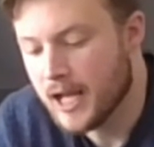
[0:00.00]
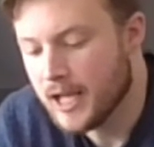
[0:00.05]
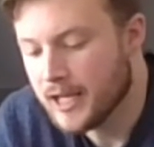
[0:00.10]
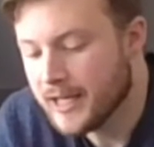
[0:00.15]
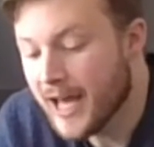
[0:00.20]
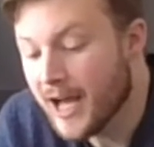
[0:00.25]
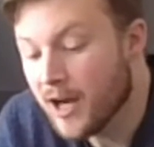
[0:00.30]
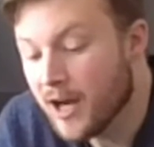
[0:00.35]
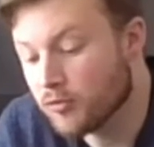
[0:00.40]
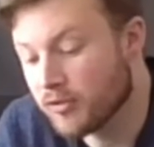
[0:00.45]

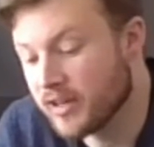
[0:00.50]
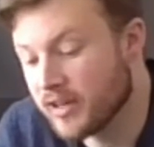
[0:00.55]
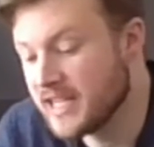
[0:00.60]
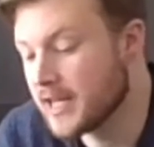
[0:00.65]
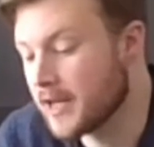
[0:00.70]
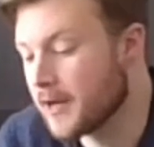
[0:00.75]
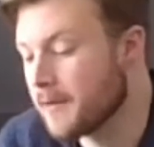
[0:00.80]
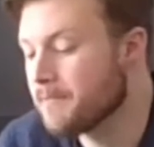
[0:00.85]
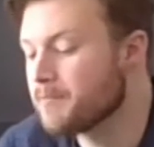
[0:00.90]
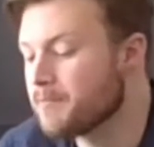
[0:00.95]
Now,
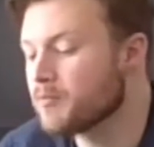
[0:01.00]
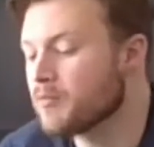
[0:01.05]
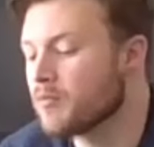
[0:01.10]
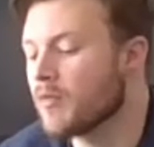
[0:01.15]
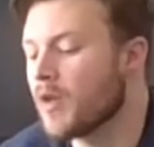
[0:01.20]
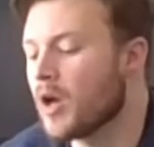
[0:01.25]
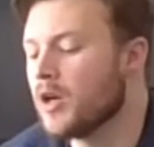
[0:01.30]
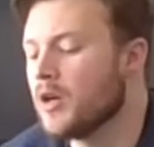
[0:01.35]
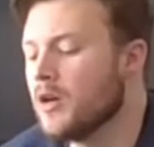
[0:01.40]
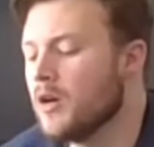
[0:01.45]
reader,
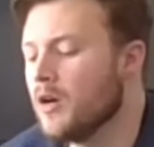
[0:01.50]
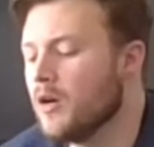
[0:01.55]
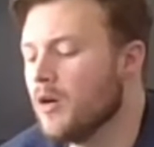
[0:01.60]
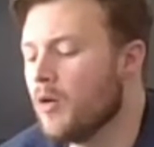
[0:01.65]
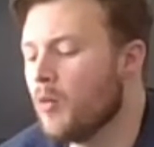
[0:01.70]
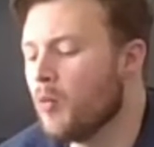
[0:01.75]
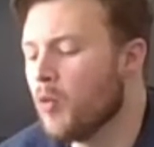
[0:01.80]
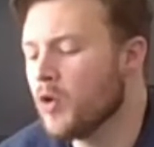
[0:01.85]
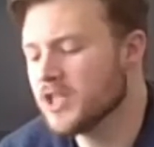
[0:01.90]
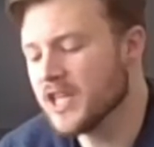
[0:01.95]

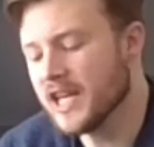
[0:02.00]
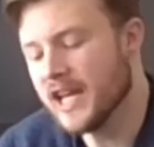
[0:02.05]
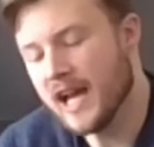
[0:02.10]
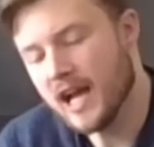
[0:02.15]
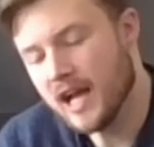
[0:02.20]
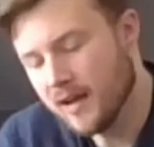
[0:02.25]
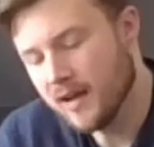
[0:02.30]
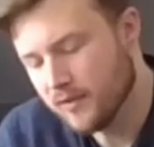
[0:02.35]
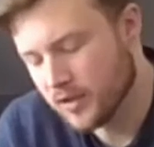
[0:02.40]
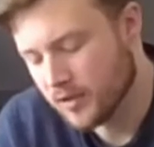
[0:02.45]
what I
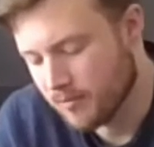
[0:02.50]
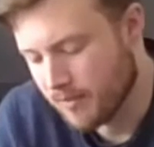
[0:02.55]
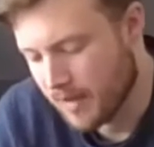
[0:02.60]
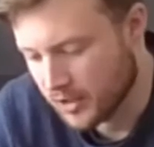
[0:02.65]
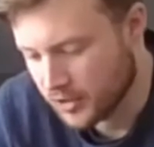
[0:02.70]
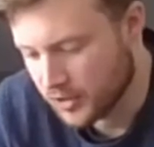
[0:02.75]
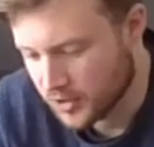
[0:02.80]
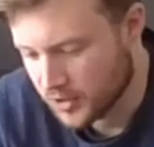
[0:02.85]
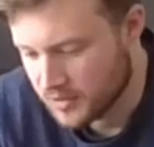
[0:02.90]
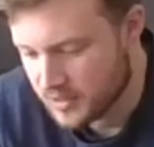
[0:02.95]
haven't
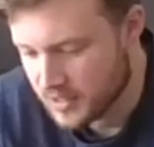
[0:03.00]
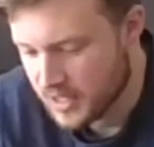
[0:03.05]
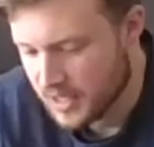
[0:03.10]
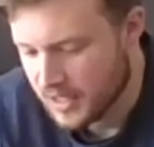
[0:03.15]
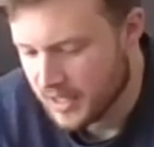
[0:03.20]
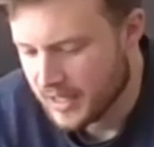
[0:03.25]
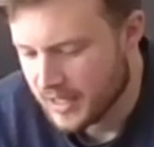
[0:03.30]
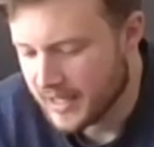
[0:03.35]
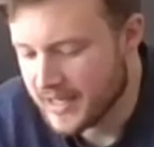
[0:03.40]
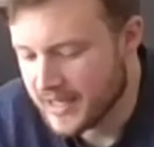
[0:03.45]
mentioned
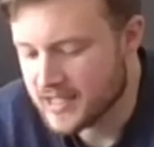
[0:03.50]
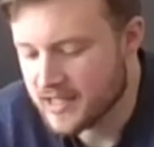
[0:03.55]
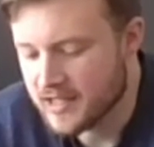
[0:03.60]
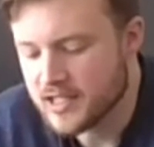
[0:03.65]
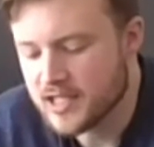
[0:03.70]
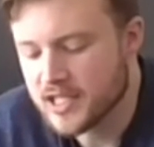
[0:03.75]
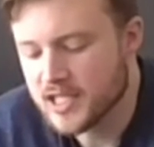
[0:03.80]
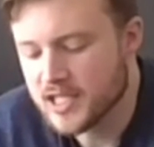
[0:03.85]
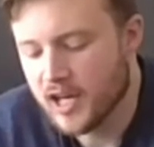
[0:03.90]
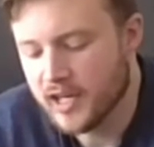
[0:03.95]
is
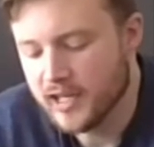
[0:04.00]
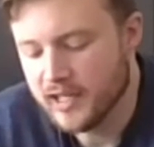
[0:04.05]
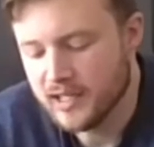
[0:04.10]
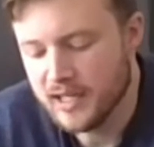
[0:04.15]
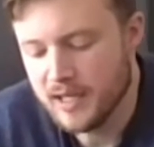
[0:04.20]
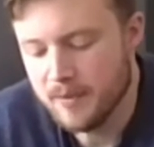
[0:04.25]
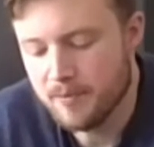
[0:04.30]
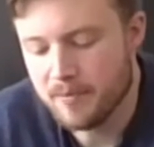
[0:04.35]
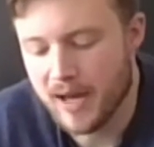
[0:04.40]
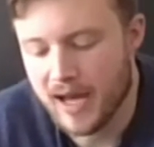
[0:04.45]
that
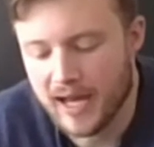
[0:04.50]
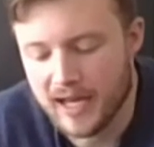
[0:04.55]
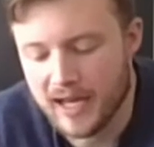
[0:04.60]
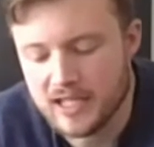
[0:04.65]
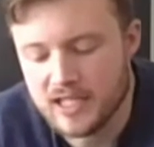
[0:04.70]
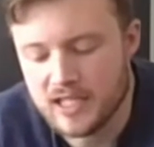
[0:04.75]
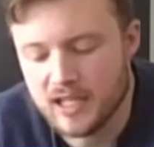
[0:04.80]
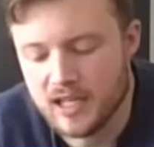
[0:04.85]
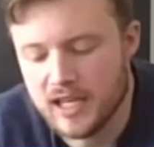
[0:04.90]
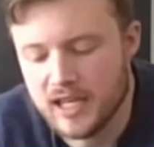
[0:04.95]
tightly
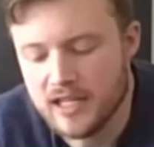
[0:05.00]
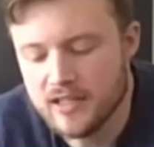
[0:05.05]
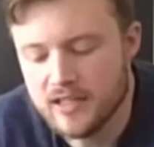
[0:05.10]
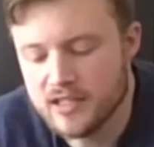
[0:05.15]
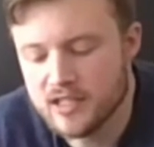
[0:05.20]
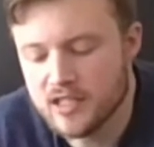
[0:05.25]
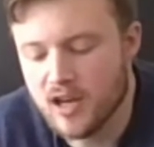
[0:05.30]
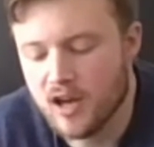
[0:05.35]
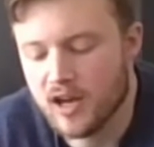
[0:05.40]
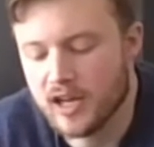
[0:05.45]
packed
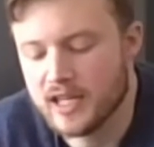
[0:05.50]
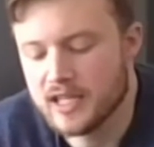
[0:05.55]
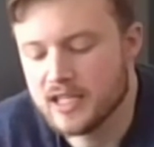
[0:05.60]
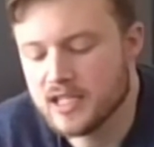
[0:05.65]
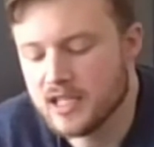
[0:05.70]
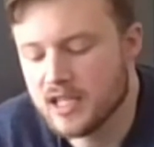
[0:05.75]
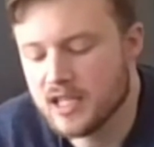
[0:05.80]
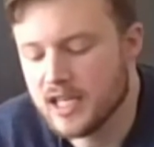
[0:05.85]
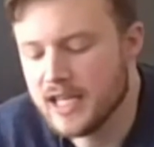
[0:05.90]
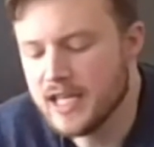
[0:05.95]
inside
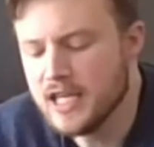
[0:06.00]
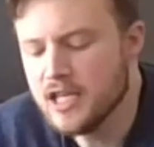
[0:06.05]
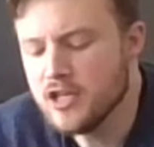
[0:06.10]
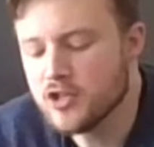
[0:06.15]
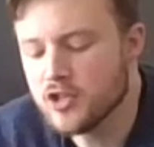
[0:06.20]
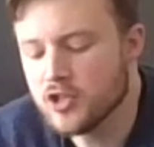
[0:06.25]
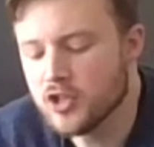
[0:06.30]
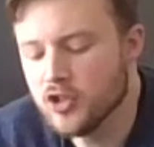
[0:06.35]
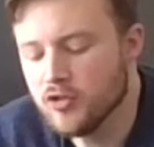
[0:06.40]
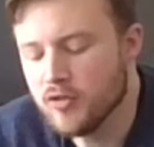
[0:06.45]

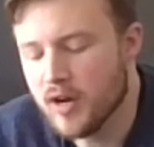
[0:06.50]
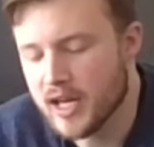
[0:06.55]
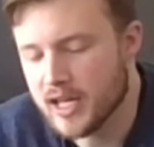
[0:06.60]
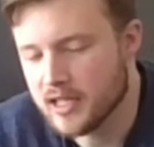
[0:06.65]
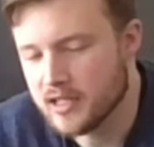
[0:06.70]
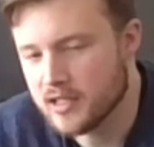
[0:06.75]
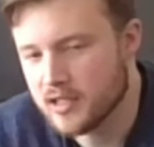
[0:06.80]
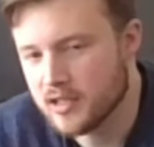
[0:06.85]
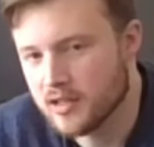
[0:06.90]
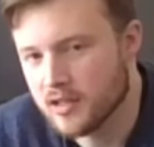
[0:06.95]
each
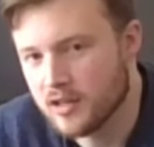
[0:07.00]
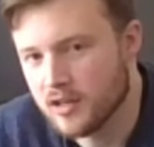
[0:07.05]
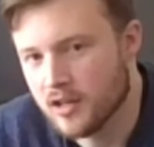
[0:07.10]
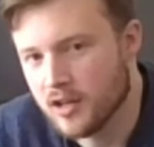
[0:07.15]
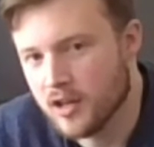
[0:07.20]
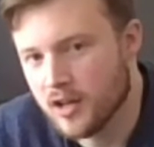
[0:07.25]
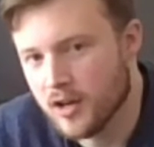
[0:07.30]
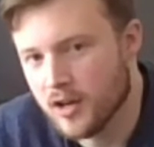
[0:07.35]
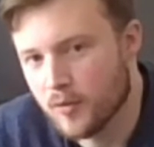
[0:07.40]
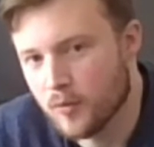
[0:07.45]
crate
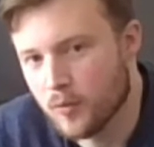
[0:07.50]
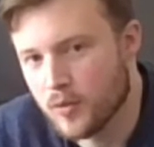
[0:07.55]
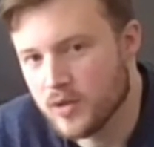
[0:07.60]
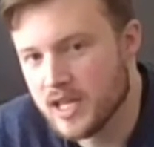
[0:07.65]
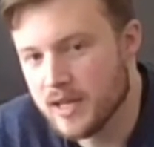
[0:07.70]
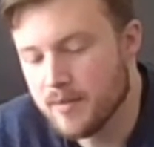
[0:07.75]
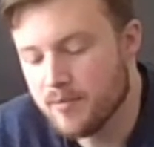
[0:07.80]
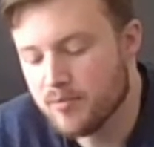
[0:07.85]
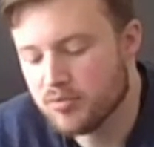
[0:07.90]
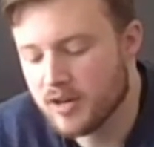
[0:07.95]
was
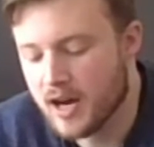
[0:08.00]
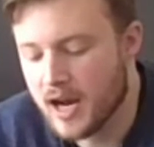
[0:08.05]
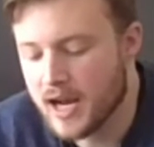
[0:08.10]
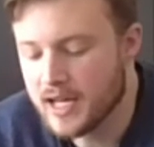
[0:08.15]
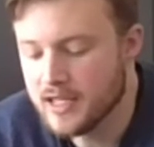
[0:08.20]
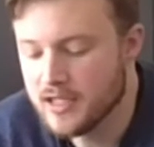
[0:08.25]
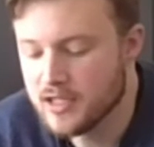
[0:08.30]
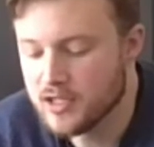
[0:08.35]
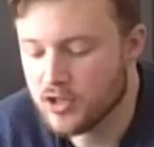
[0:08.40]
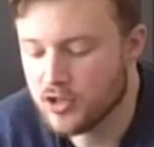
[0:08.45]
a
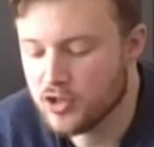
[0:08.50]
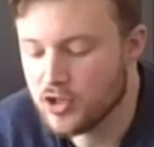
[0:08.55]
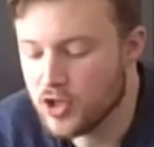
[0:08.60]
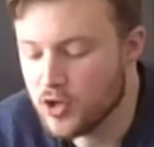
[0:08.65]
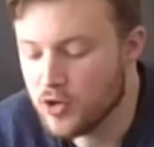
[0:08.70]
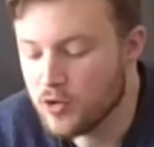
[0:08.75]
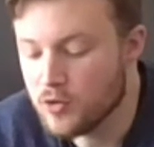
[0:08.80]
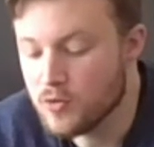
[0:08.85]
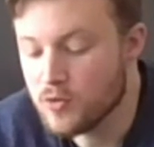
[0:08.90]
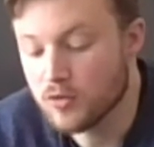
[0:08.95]
brand
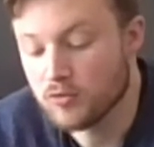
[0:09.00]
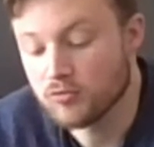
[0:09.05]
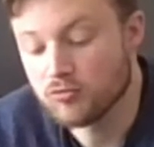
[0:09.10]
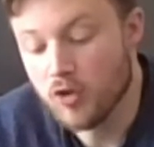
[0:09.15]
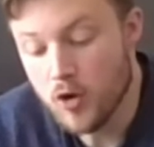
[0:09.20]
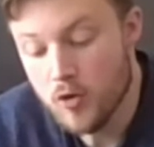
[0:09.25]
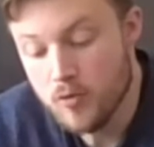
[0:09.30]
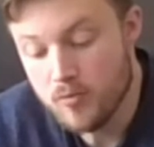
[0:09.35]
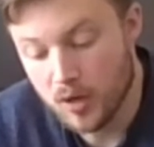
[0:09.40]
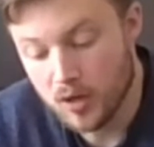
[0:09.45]
new
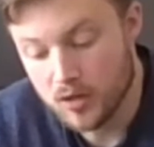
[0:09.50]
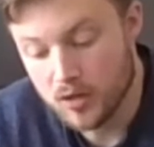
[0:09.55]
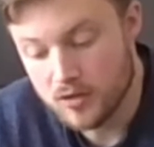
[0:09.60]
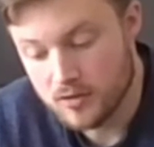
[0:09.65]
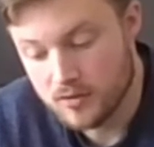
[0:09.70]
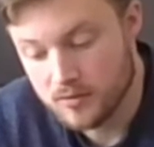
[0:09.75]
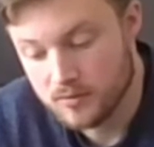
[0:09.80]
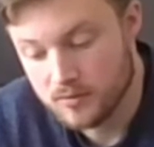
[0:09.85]
robot.